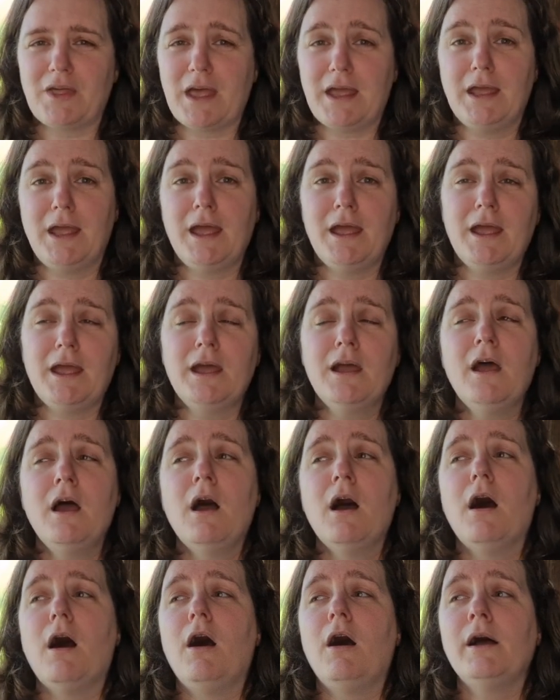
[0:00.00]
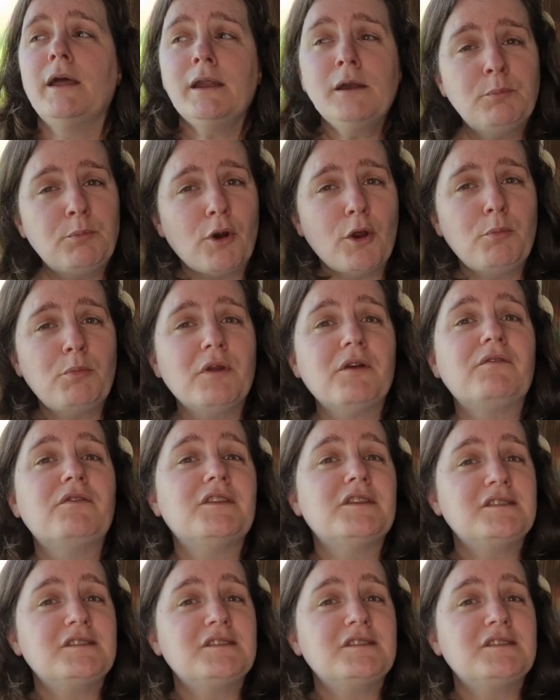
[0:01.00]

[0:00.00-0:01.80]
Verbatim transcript: they hear are inappropriate for